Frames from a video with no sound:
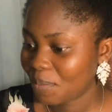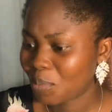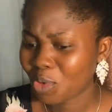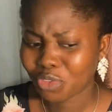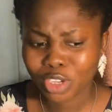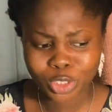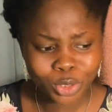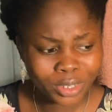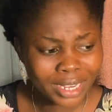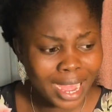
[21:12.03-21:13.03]

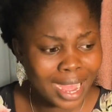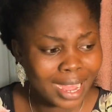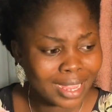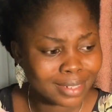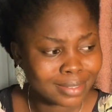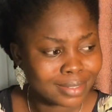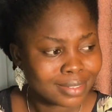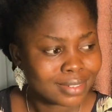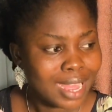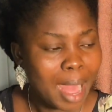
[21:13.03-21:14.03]
Professional,
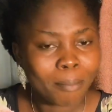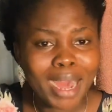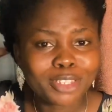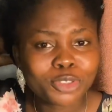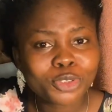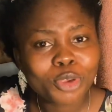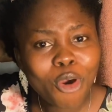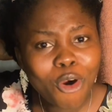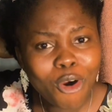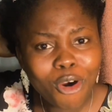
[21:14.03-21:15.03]

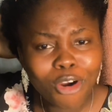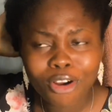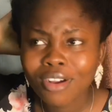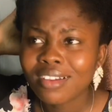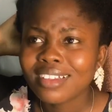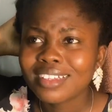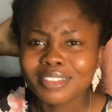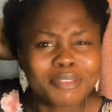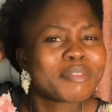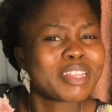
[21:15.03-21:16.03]
amateur.
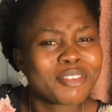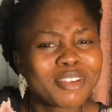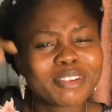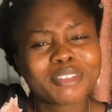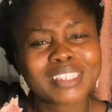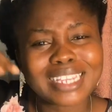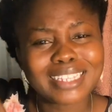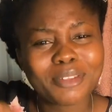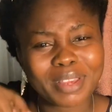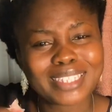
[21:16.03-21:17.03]
You know those, I
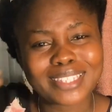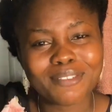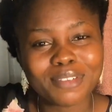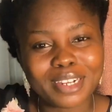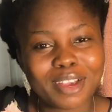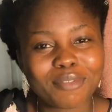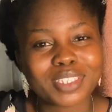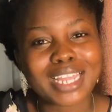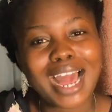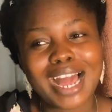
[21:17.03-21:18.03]
think there were 7
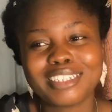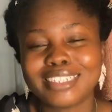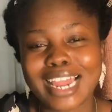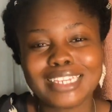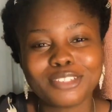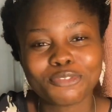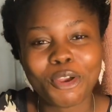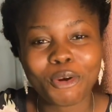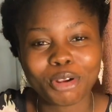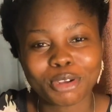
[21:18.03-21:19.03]
levels that had like
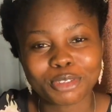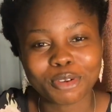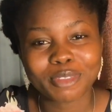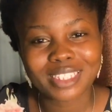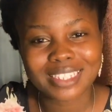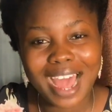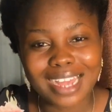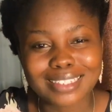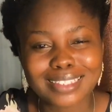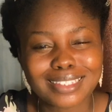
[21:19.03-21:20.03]
different colors of
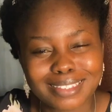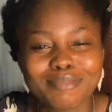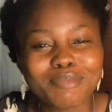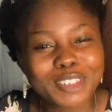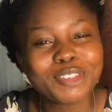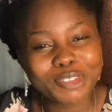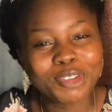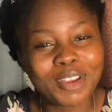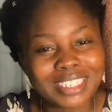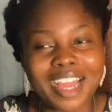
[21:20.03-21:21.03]
stars. You
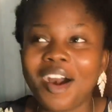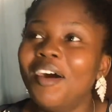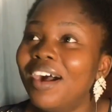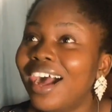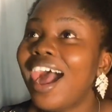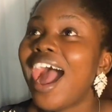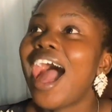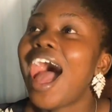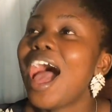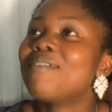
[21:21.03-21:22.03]
know now.
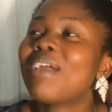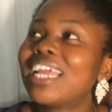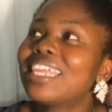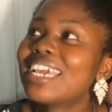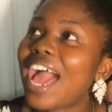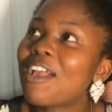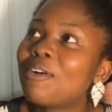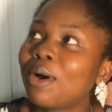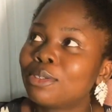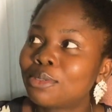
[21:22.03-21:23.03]
And I think I
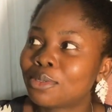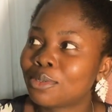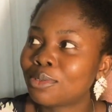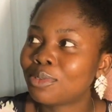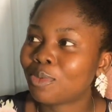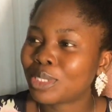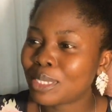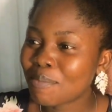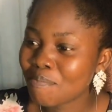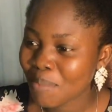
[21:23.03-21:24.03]
got to, was
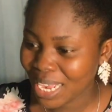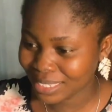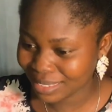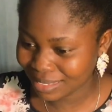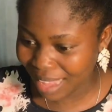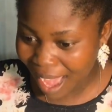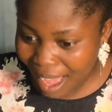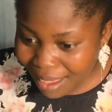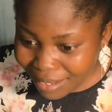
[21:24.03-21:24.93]
it master